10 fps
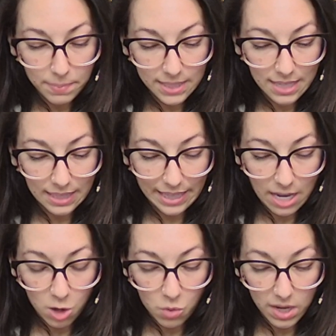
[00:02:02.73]
suddenly,
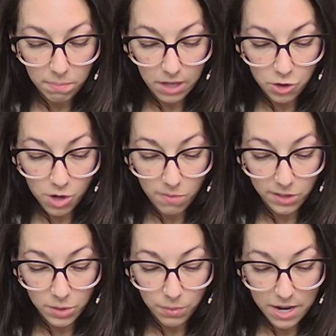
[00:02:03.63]
a quick blush
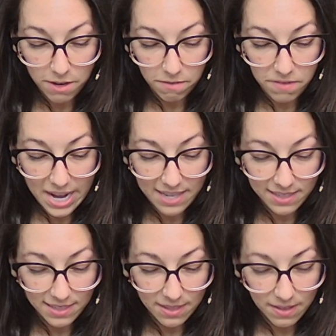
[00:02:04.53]
overspread her
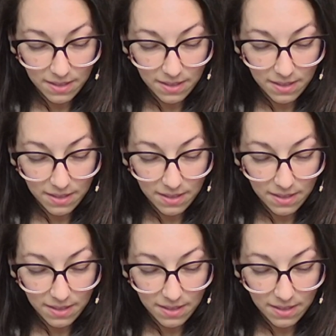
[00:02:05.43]
face.